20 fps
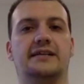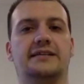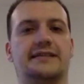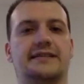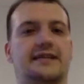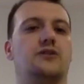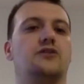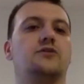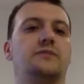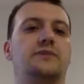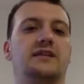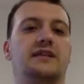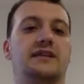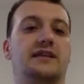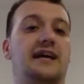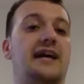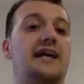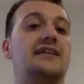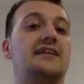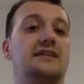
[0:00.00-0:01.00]
tells me that
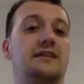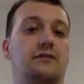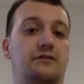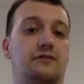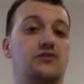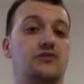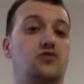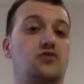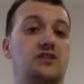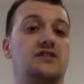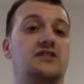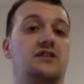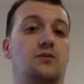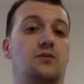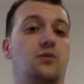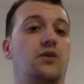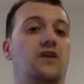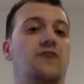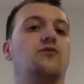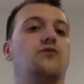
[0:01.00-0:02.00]
they actually are interested
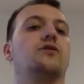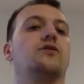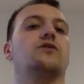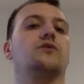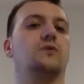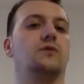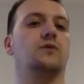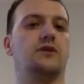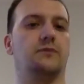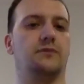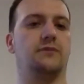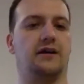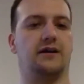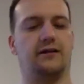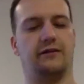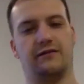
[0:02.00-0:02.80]
in what I've got to talk about.